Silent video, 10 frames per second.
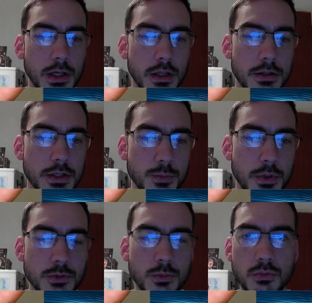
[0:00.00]
this
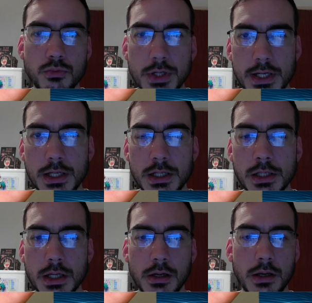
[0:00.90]
person will really
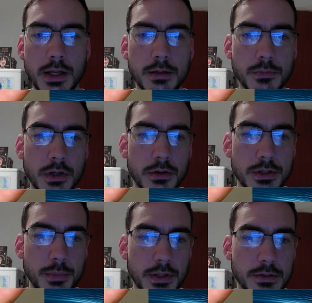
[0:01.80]
claim their
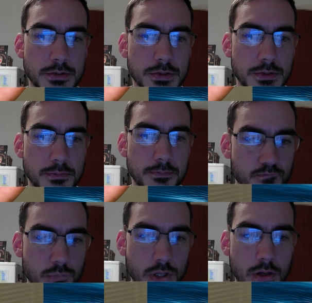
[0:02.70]
independence.
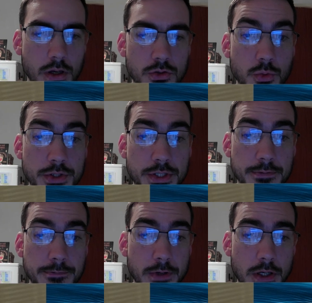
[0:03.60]

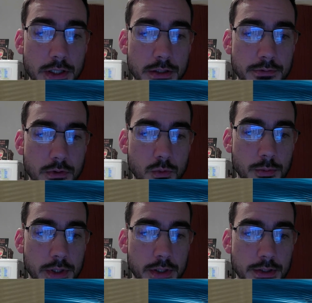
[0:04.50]
25 will be
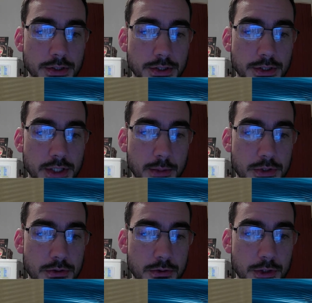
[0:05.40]
an
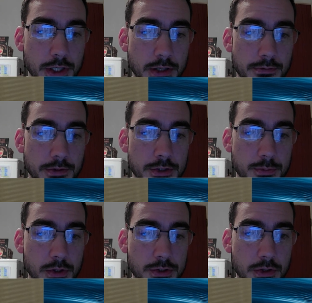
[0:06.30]
exceptional year for this
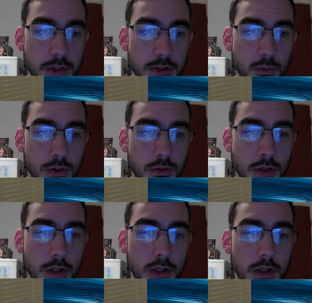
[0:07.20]
person. They will
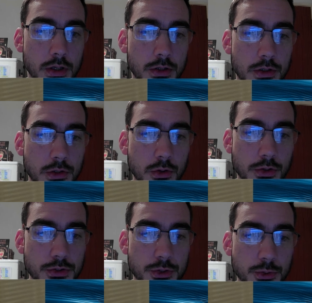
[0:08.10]
look
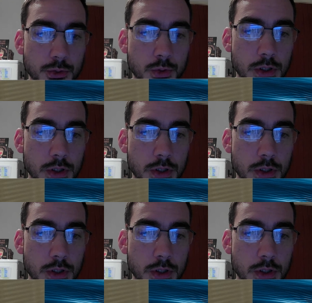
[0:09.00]
to